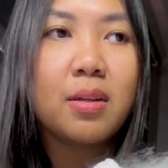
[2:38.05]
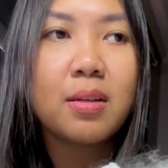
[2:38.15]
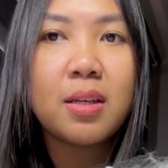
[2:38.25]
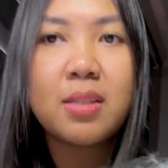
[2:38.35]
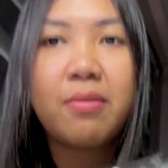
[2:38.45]

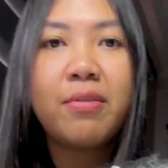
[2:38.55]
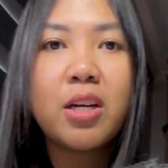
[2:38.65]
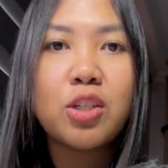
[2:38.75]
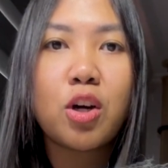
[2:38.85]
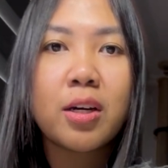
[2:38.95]
because I'm
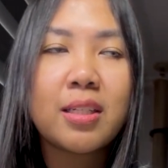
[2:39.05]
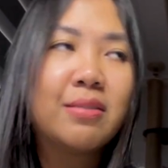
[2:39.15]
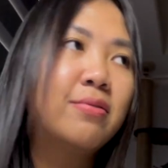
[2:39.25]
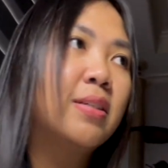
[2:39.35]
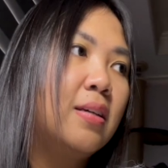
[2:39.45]
very
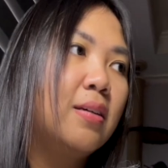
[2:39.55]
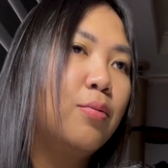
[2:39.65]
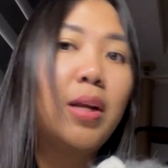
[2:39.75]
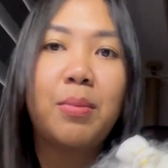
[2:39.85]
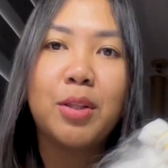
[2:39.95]
talkative
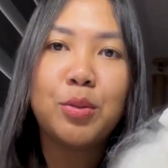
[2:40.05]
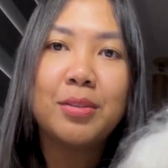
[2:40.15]
when I'm alone.